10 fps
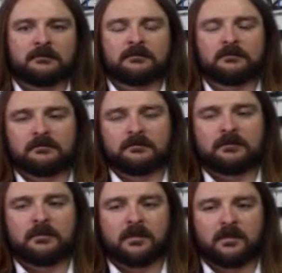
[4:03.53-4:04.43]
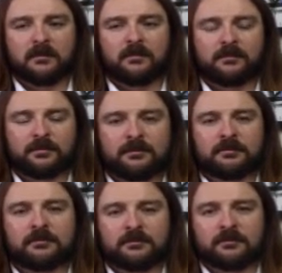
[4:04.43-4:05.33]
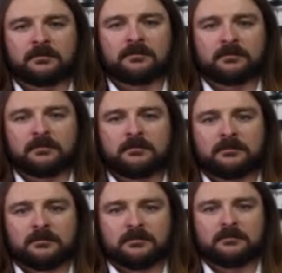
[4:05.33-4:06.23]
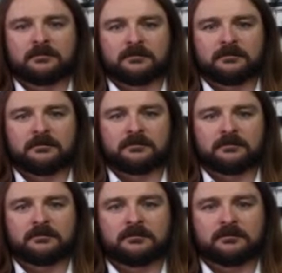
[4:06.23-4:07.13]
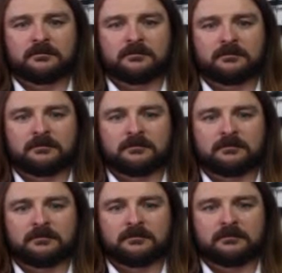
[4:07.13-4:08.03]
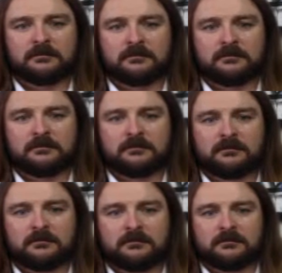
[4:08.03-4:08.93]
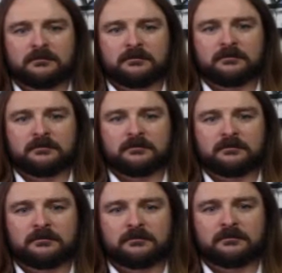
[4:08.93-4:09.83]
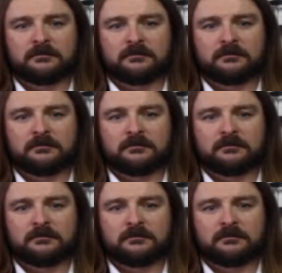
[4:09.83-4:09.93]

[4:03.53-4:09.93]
This person isn't speaking.